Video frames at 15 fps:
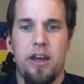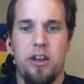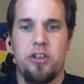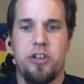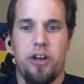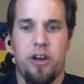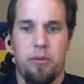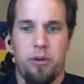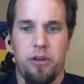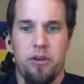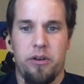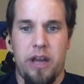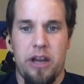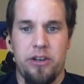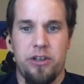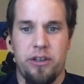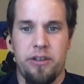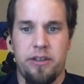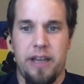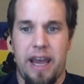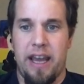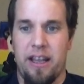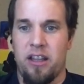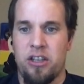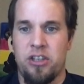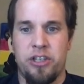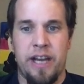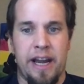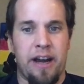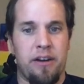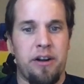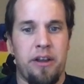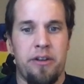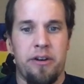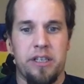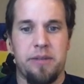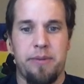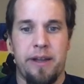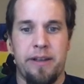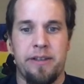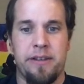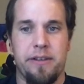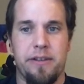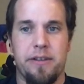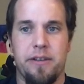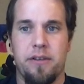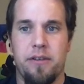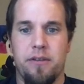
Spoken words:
Charitable donations, and let's check out other expenses.